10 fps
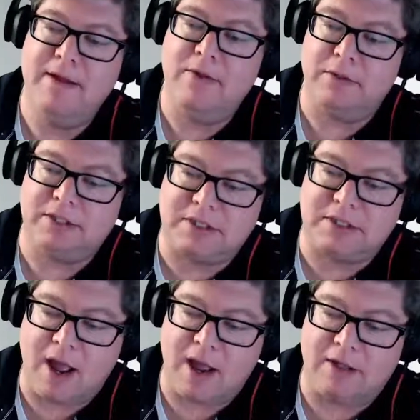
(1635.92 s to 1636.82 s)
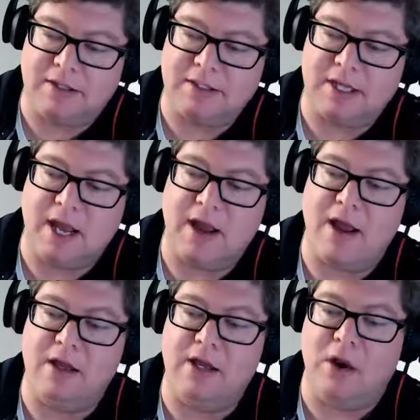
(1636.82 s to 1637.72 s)
or styles
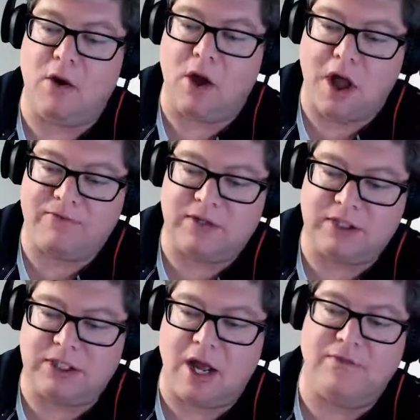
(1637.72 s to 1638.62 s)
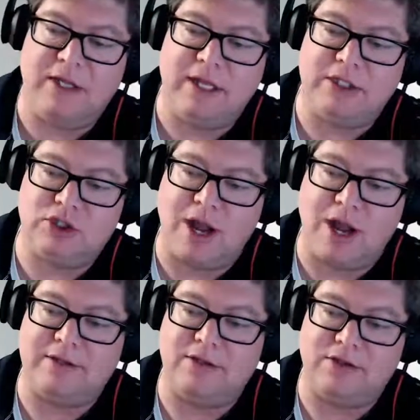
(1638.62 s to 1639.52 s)
you know off the shelf and then try
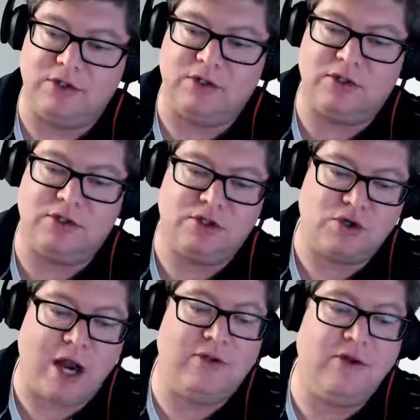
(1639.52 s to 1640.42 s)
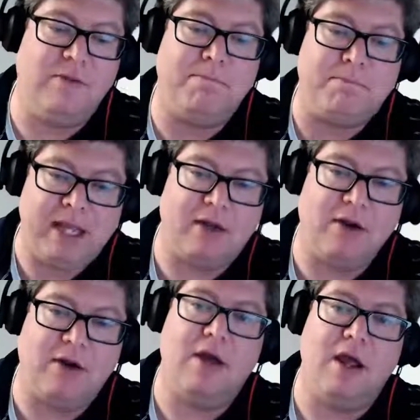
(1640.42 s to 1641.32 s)
to d- try to do them
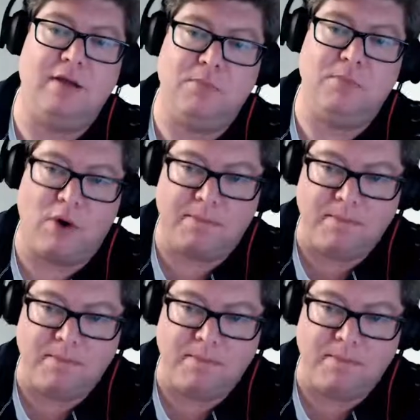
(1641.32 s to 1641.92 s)
bigger and more